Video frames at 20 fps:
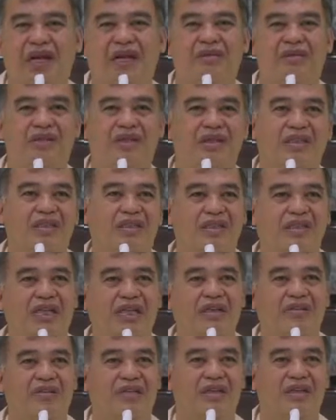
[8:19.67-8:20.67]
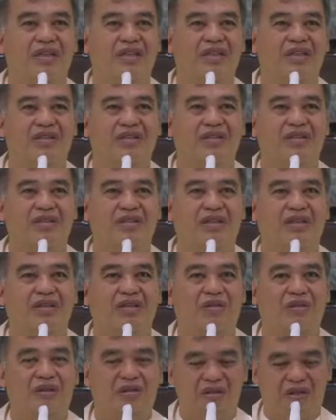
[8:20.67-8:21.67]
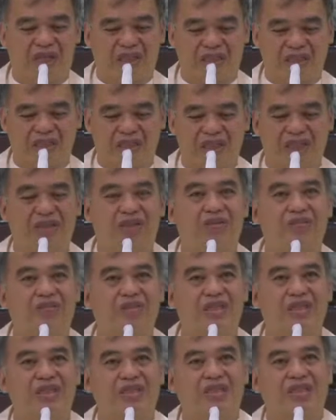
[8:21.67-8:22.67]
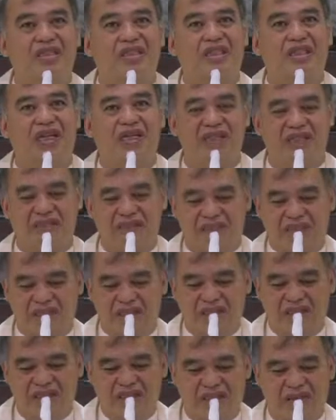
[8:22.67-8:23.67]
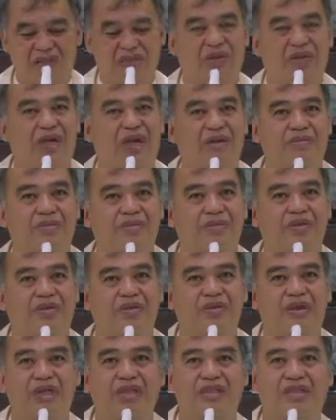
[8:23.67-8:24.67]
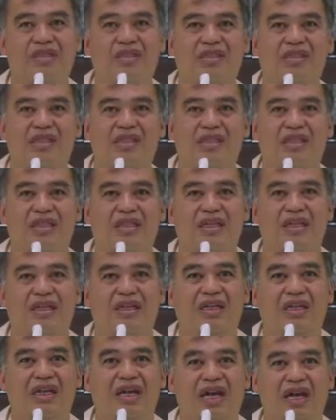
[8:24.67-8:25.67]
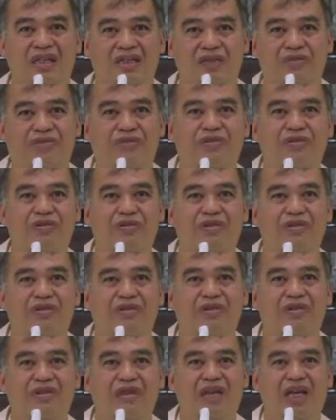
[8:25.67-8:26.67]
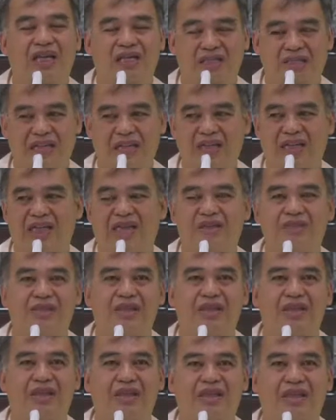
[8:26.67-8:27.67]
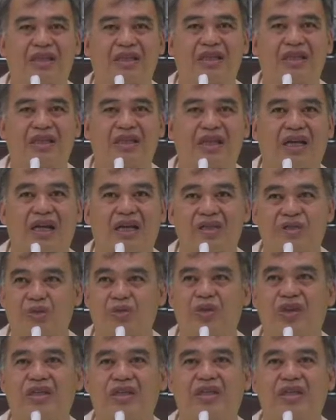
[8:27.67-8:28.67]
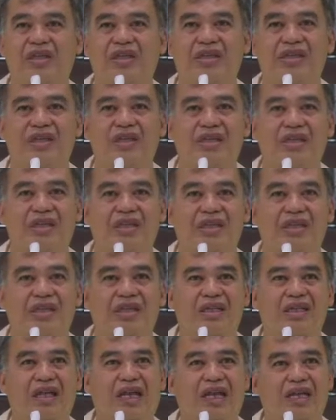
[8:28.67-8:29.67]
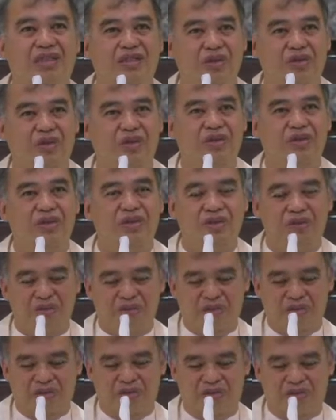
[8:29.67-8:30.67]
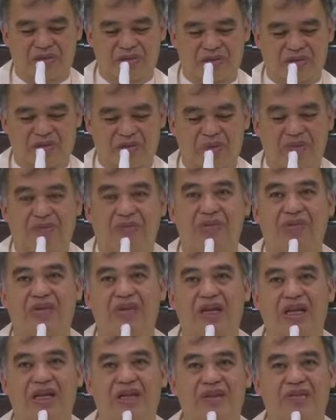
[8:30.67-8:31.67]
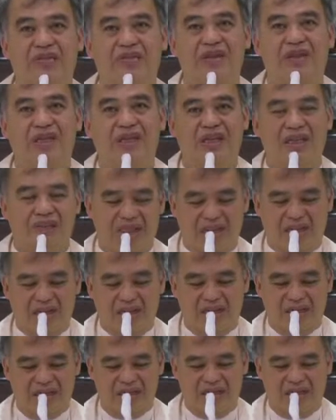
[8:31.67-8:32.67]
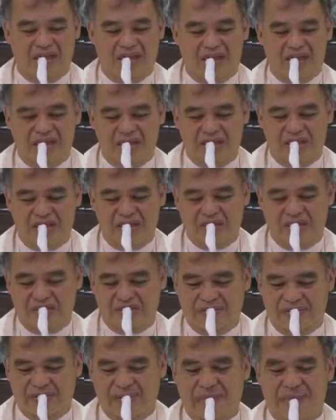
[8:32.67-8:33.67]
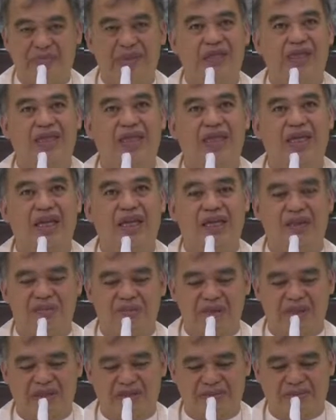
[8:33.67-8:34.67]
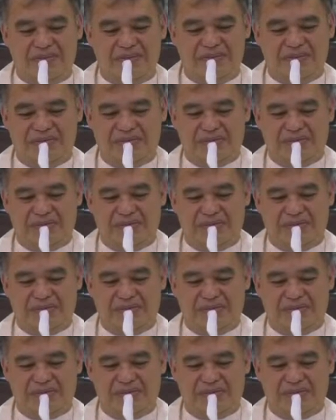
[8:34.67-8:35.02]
our celebration, the concreteness of Jesus Christ, who comes to us as food, as sacrament, as word, as good news proclaimed in our liturgy. Amen.